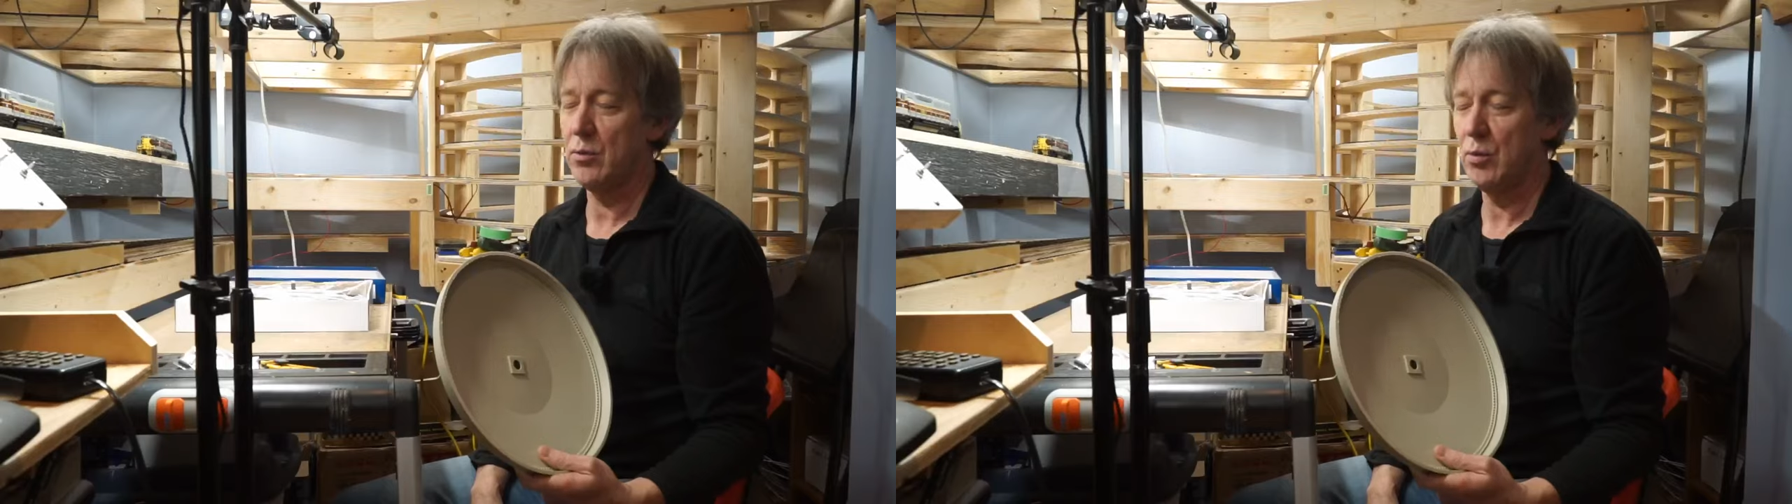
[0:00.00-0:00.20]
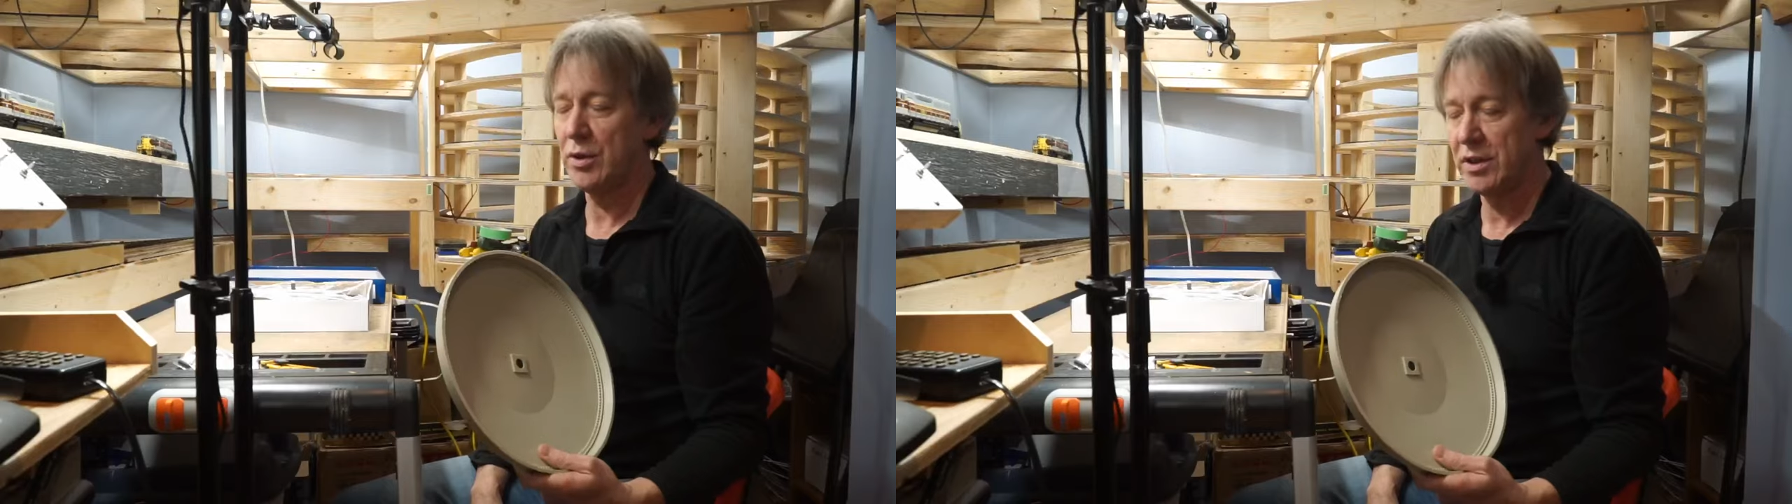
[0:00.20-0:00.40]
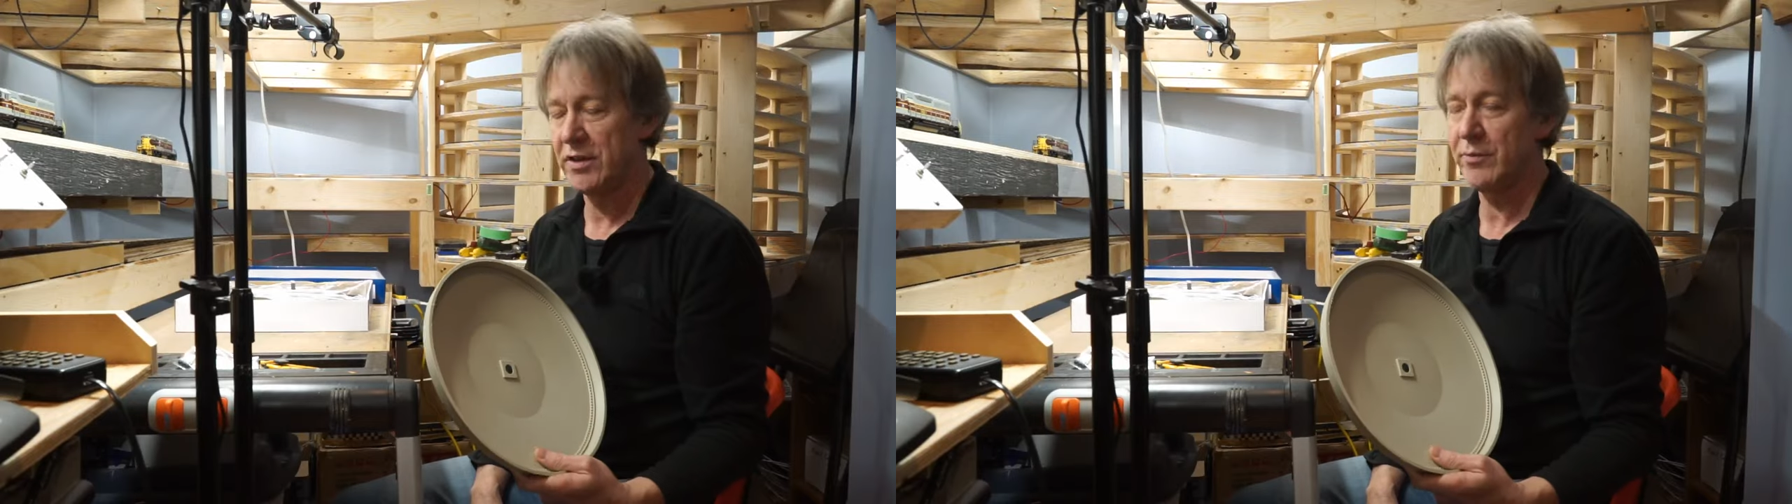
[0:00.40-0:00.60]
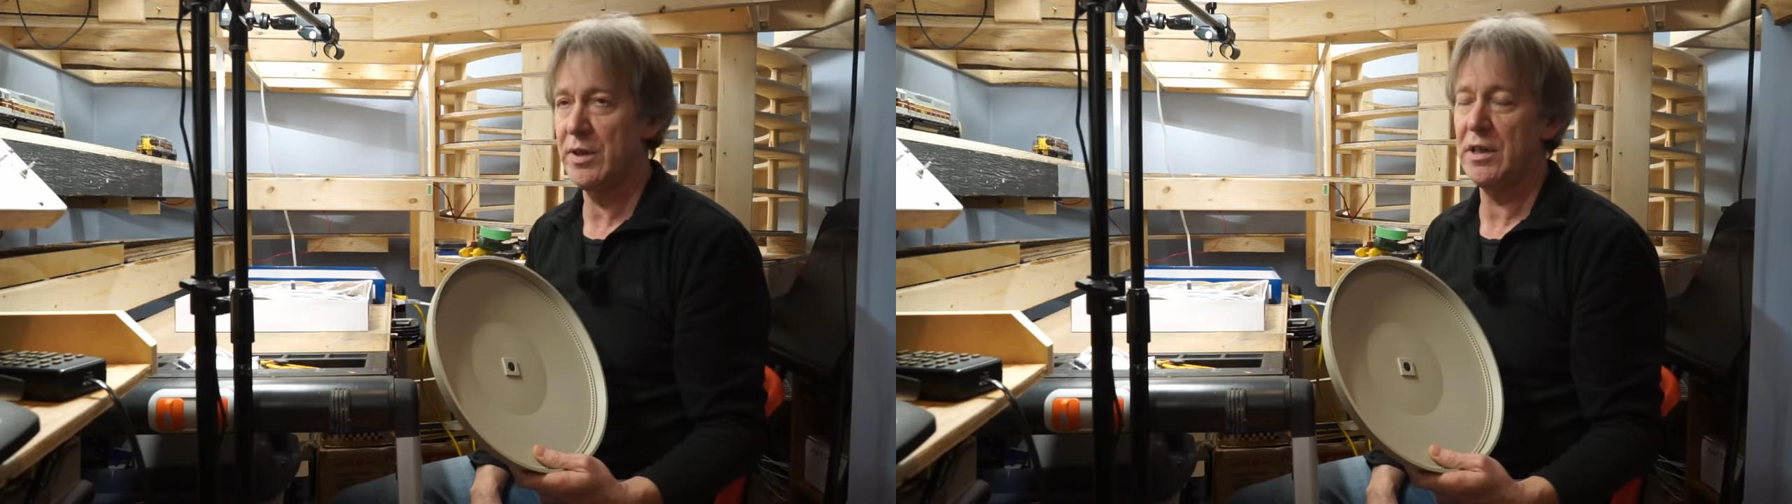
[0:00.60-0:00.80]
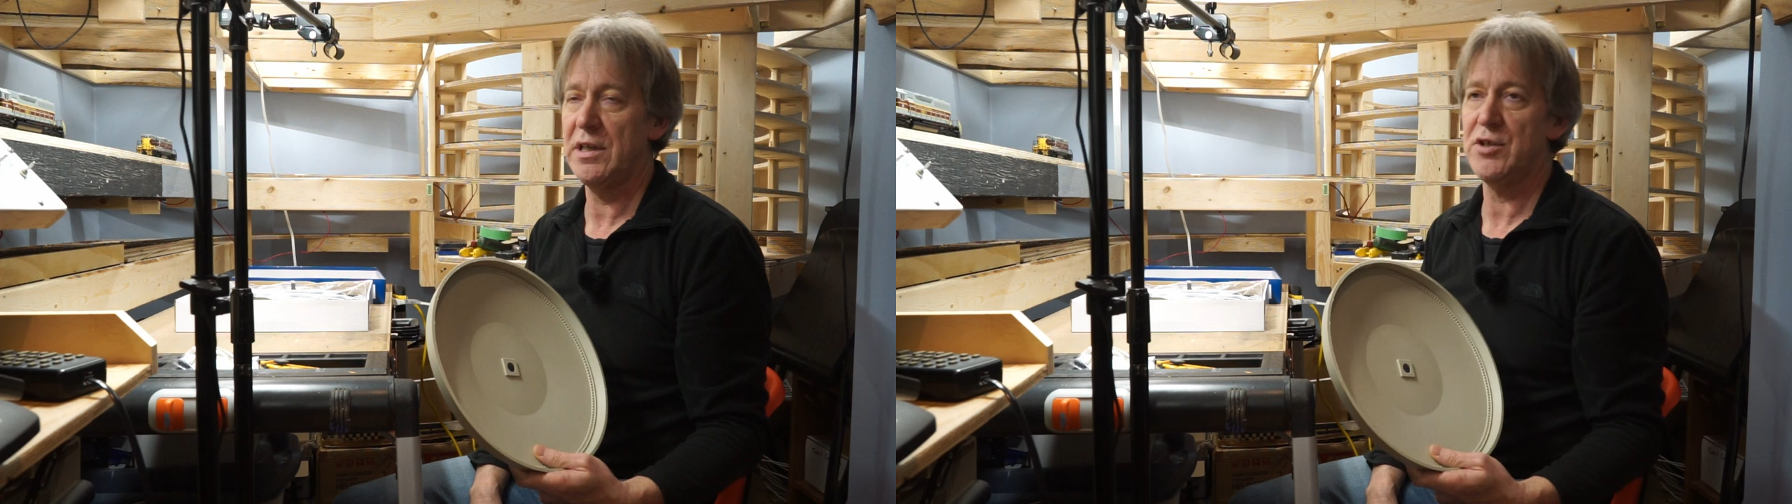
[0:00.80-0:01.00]
wouldn't have
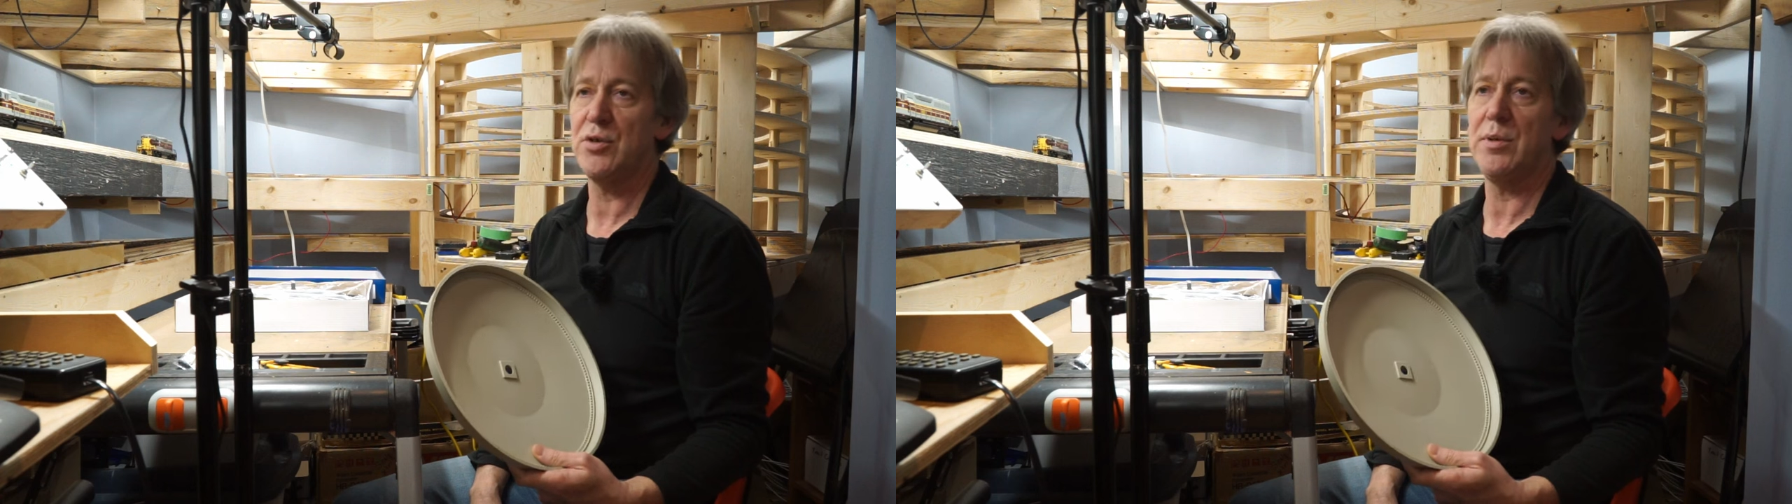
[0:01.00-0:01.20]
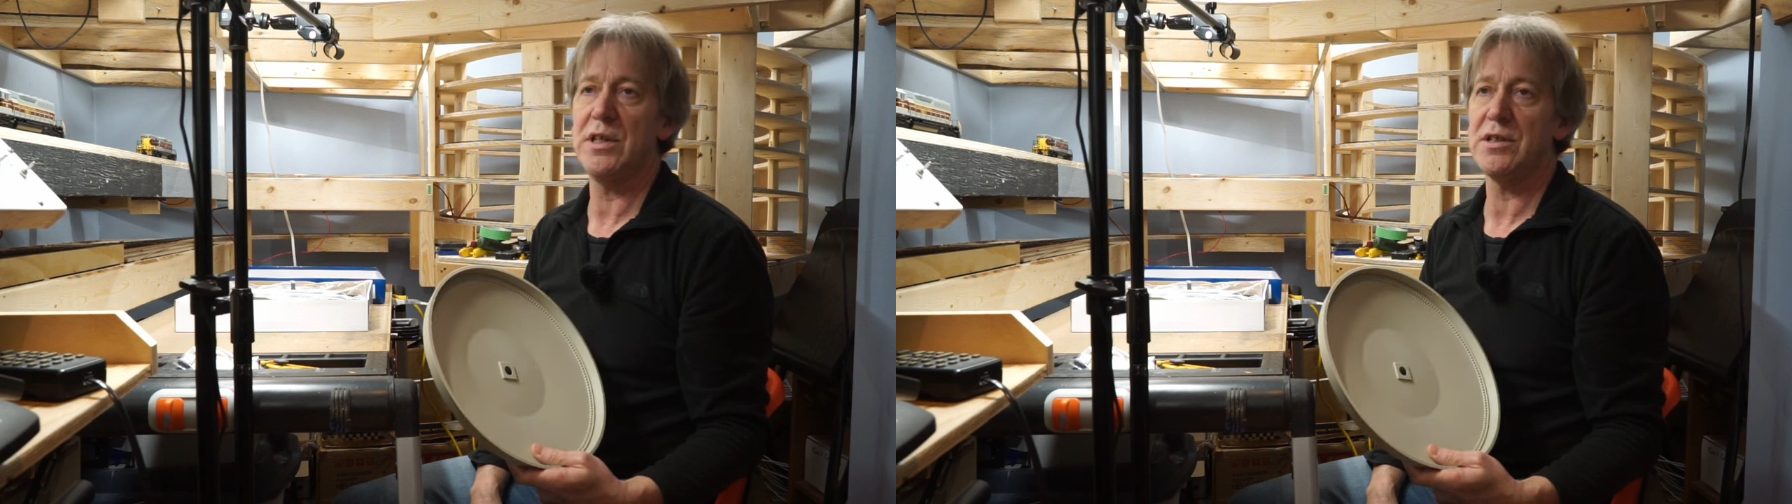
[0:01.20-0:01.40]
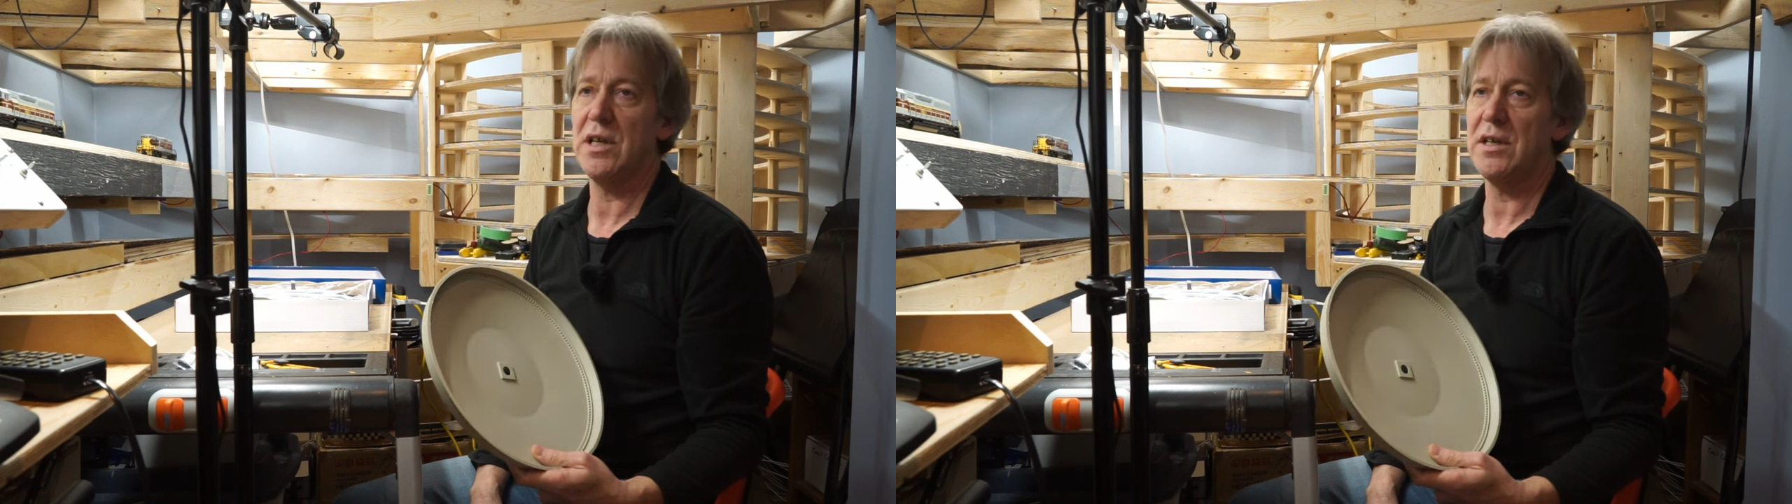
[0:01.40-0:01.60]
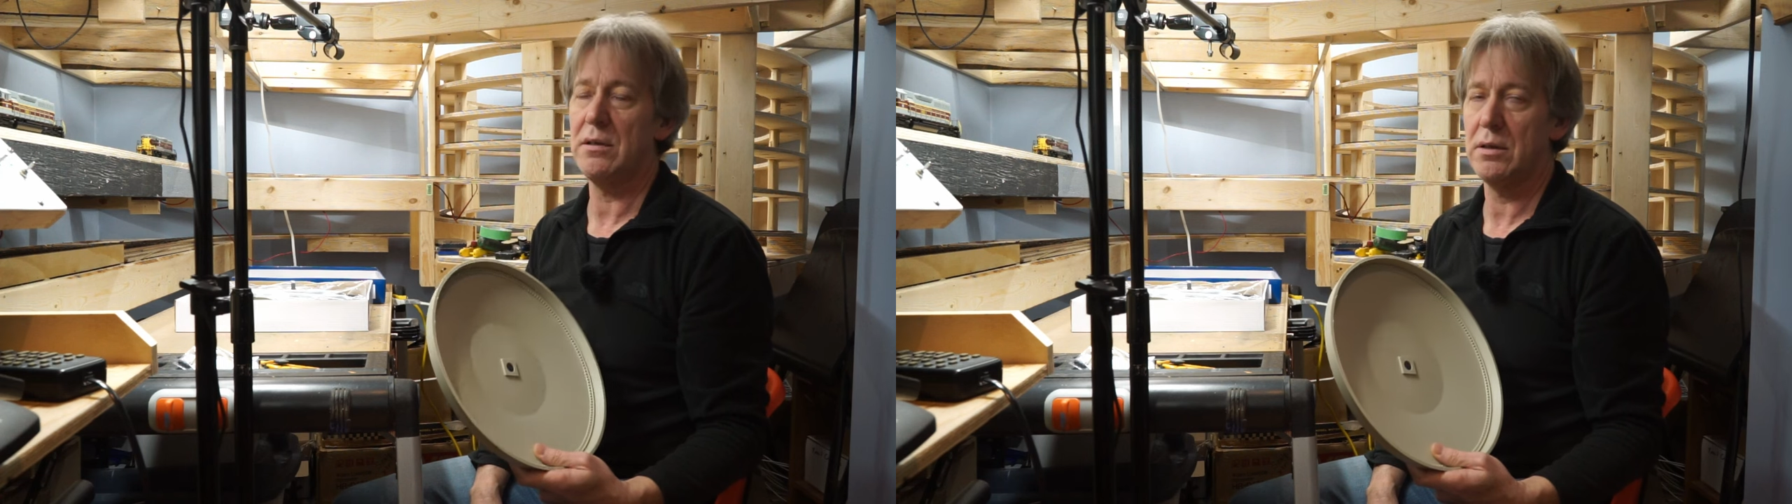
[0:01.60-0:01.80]
been an issue because I